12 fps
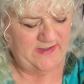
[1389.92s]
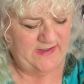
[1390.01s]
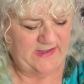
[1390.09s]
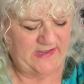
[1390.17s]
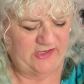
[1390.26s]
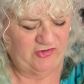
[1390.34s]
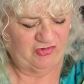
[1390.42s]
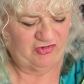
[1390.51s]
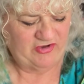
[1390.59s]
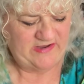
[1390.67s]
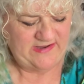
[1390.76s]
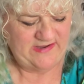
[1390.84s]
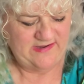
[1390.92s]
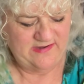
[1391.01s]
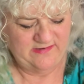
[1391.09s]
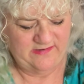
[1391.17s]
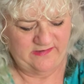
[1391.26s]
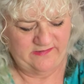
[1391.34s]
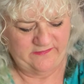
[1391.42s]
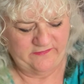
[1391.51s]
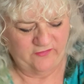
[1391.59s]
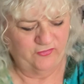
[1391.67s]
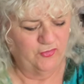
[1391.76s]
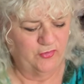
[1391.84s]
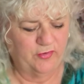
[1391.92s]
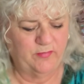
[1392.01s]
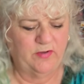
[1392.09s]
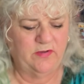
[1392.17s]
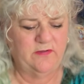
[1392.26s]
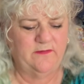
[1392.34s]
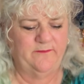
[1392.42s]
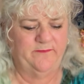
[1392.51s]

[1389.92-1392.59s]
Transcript: And she is adorable,